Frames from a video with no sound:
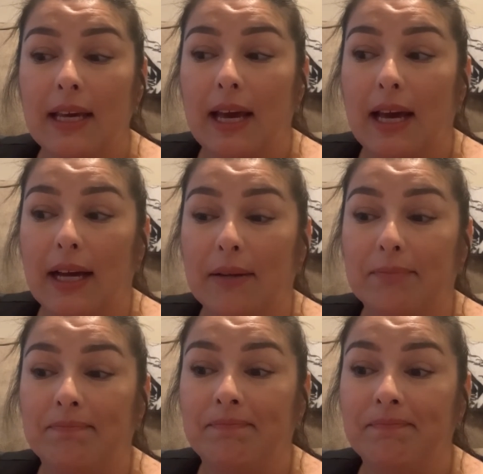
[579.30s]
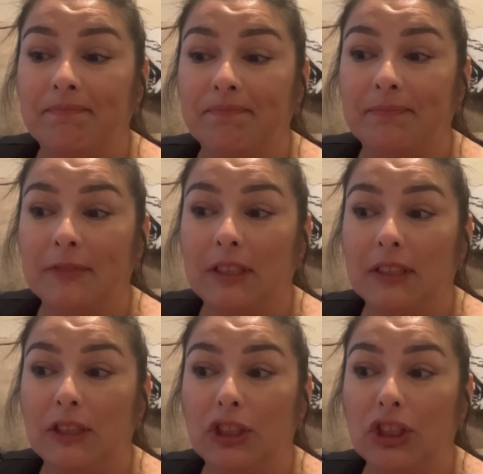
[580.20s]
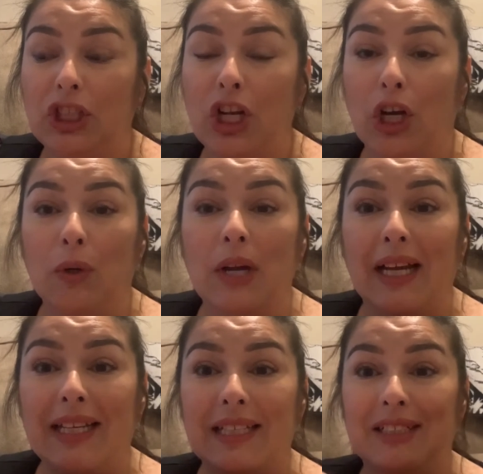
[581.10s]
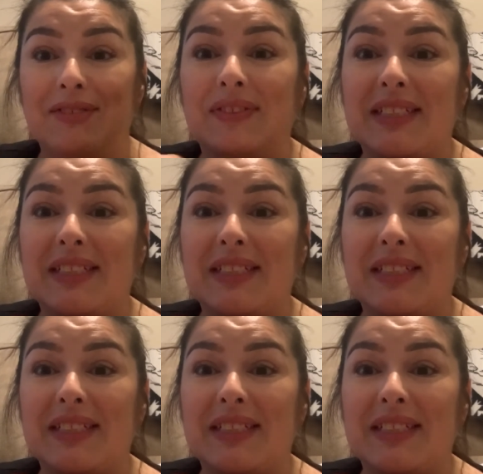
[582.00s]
you know, kind of